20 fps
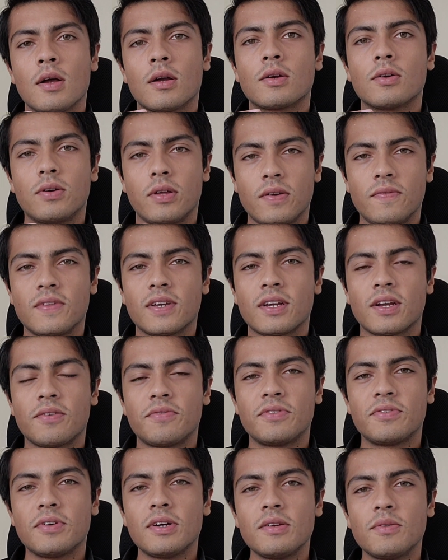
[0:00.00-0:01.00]
Good evening,
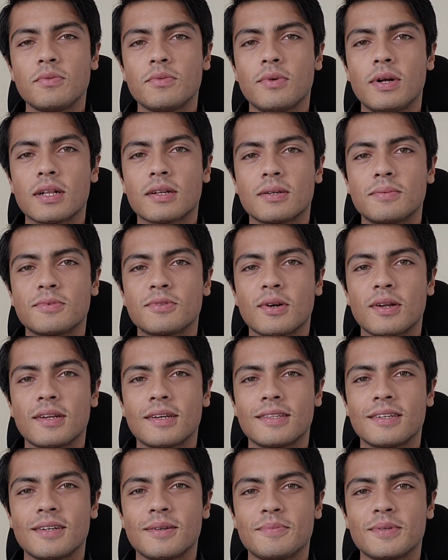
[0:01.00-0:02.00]
everyone. Welcome to
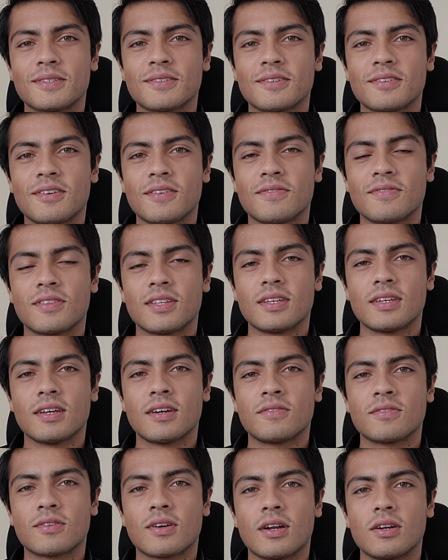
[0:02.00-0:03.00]
another episode of the
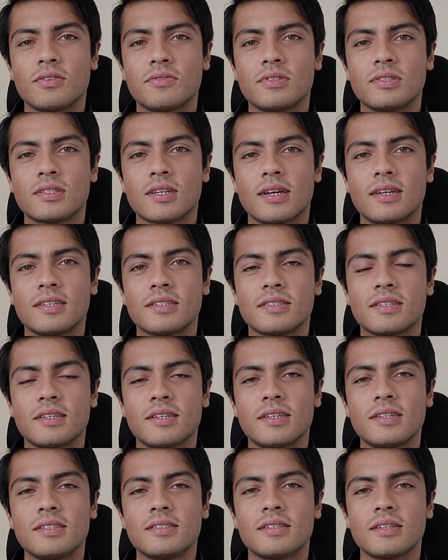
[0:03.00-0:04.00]
Avocado Insider
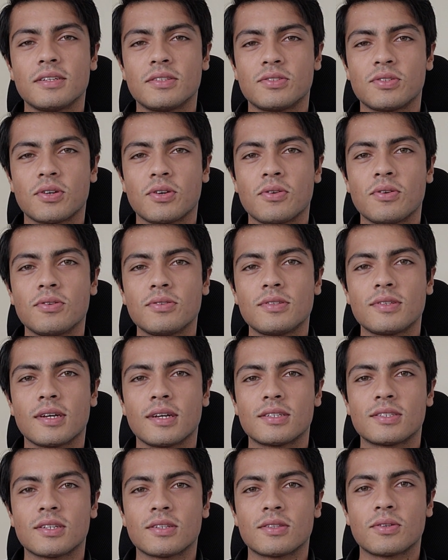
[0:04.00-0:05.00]
series. It's your host,
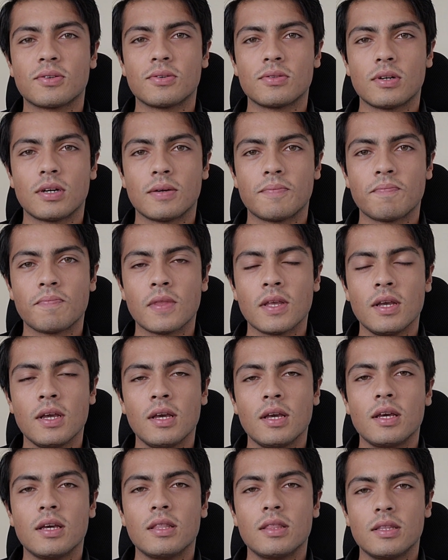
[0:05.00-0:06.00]
Harshit Godha.
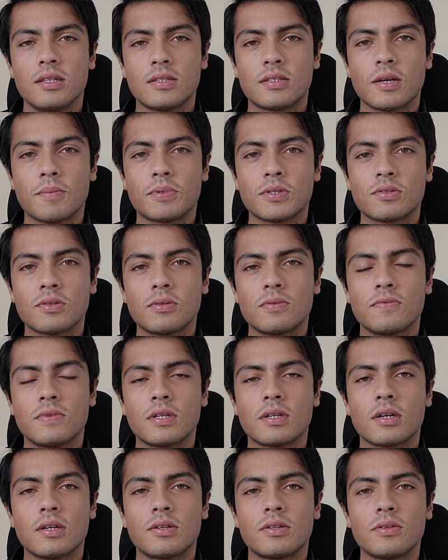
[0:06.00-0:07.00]
In this episode, we
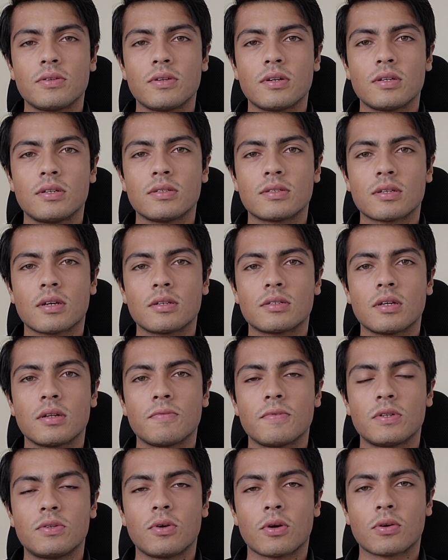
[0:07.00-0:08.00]
continue our discussion
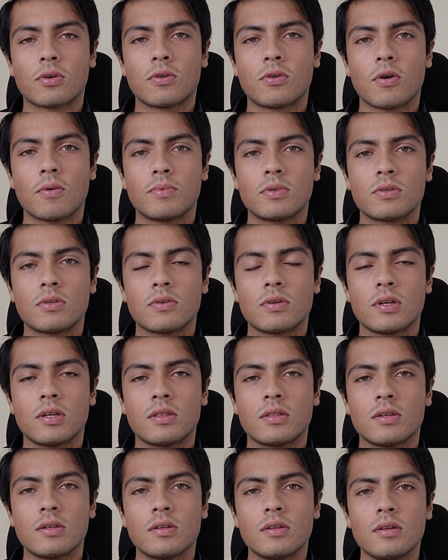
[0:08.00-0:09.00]
with Dr. Roberto
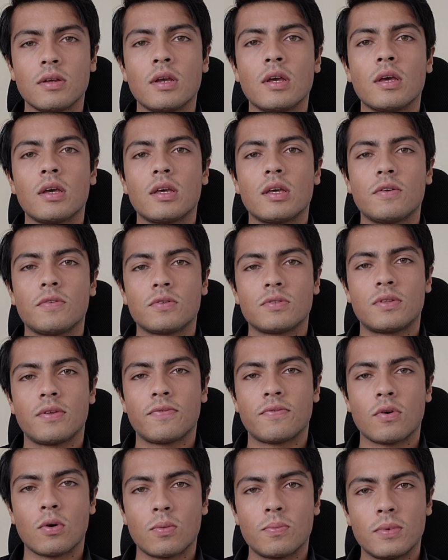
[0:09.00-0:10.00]
Nathan. He was the
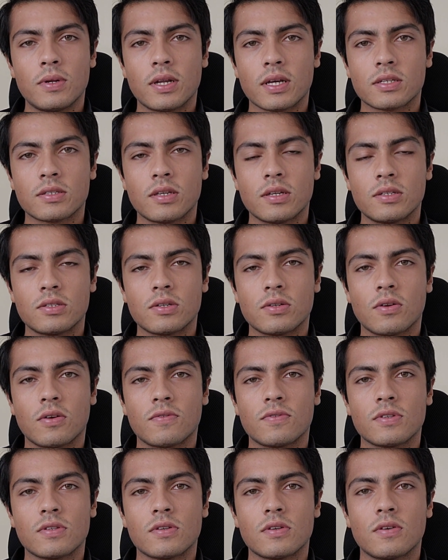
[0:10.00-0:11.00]
former Extension
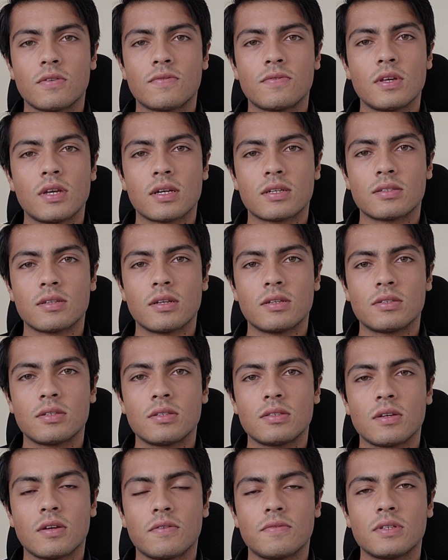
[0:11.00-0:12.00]
Officer of the Extension
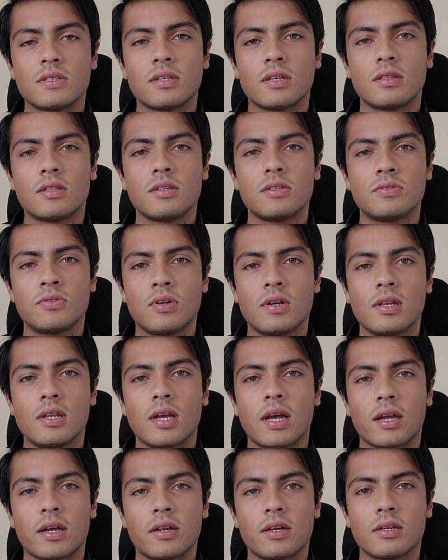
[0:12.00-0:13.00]
Service at the Israeli
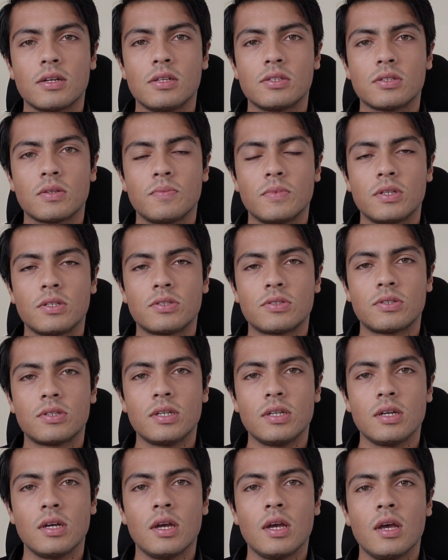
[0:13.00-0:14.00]
Agriculture
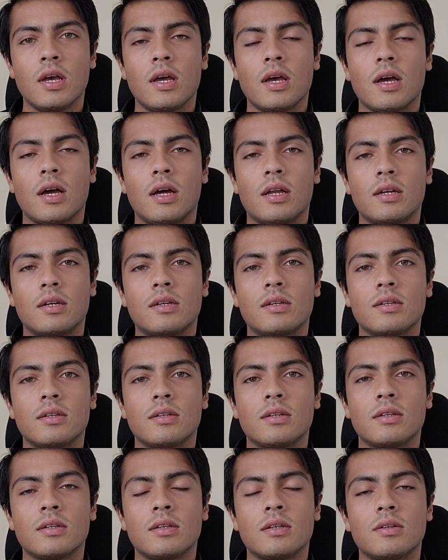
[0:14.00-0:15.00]
Ministry, and
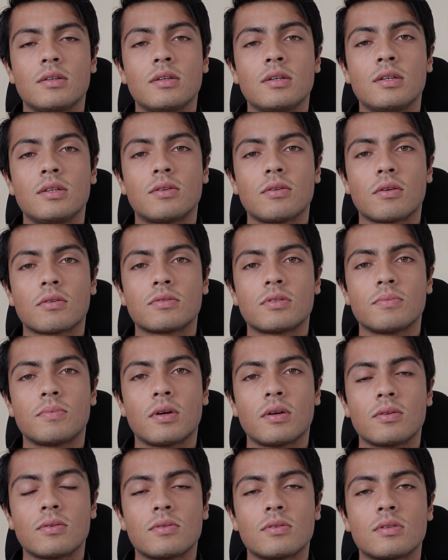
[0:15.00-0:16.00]
uh, he talks
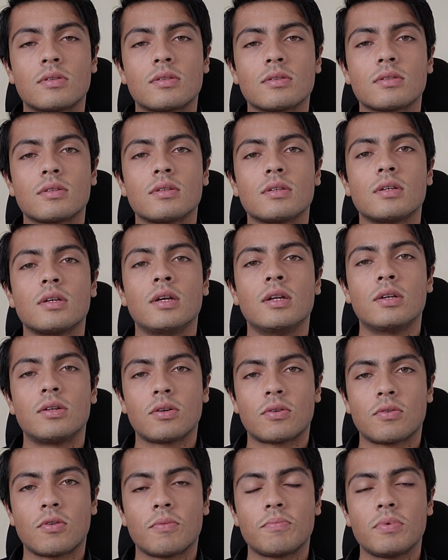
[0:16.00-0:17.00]
about
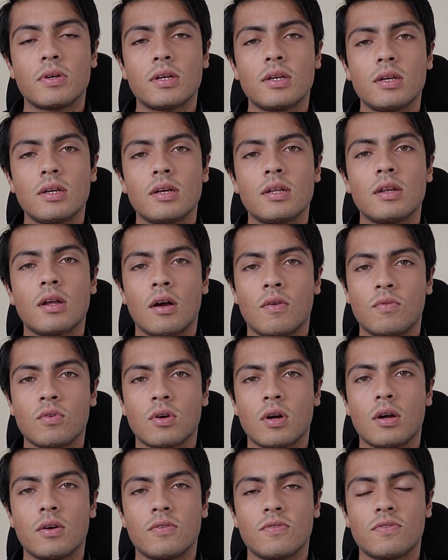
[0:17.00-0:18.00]
intercropping in
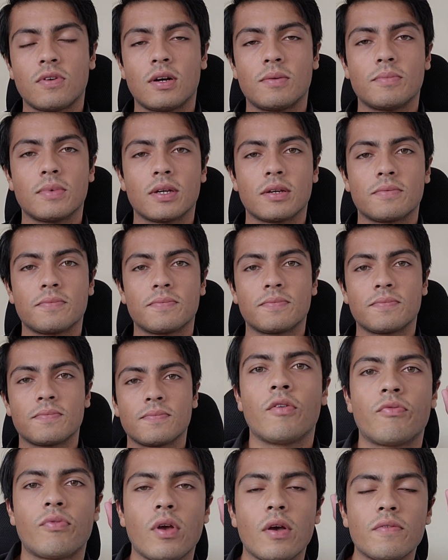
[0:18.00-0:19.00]
avocado farming.
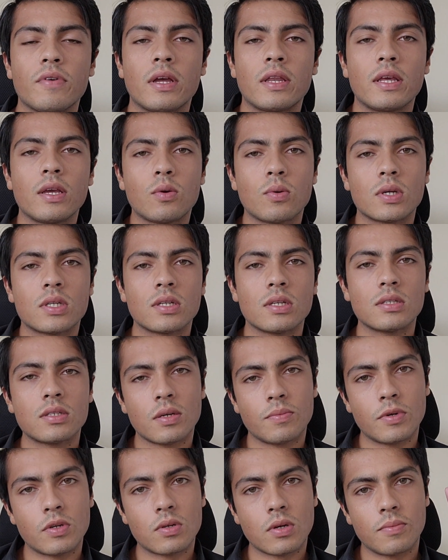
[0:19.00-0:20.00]
If you have any questions
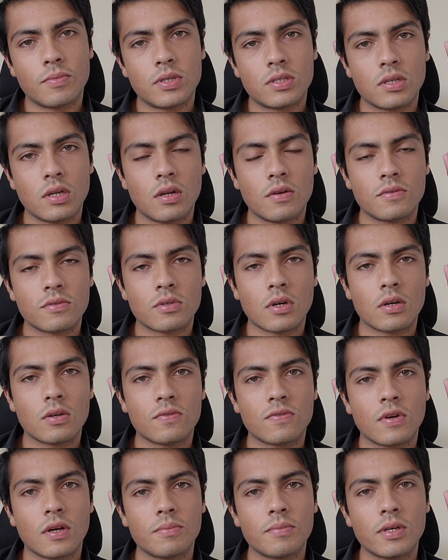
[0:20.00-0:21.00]
about commercial avocado
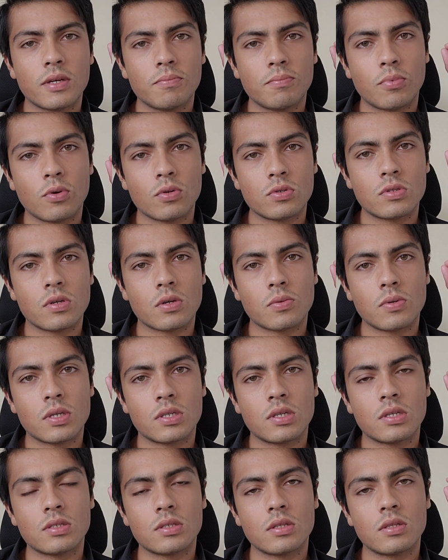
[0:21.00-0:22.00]
farming, post your
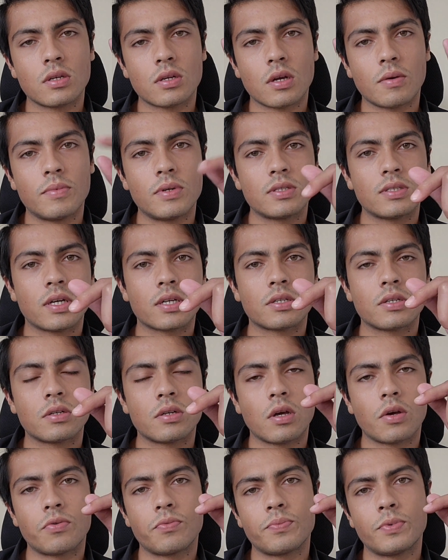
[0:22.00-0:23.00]
questions in the comment section
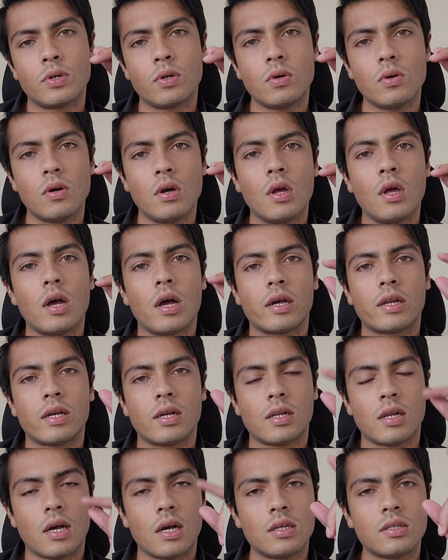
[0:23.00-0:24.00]
down below, and
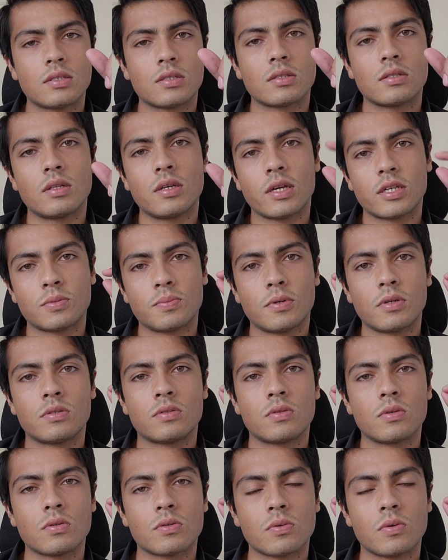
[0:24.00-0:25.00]
I'll ask the experts
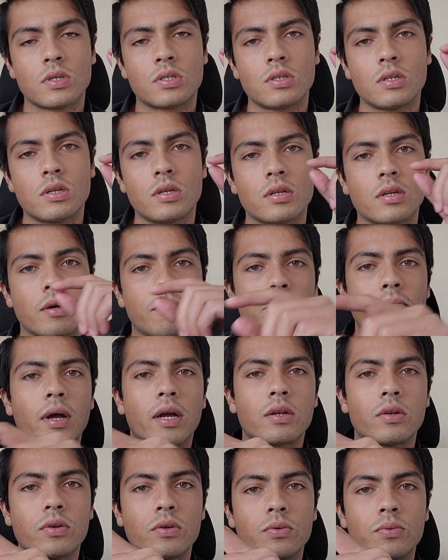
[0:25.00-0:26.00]
those questions and come
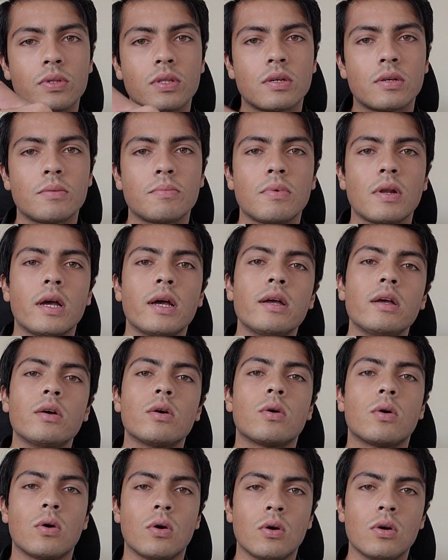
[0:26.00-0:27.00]
back to you with a reply
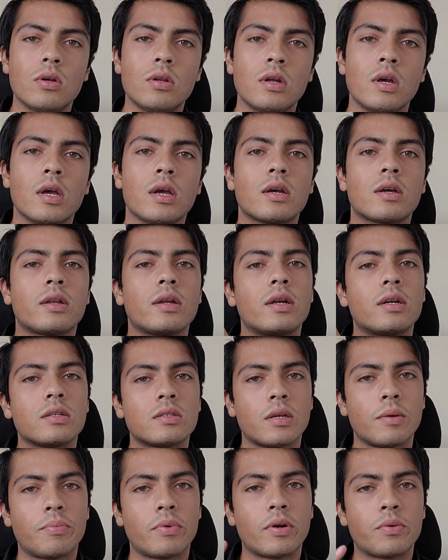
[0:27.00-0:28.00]
or create a
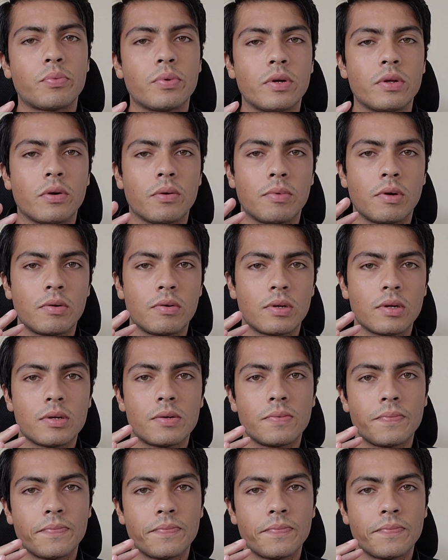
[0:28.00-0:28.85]
separate video about it.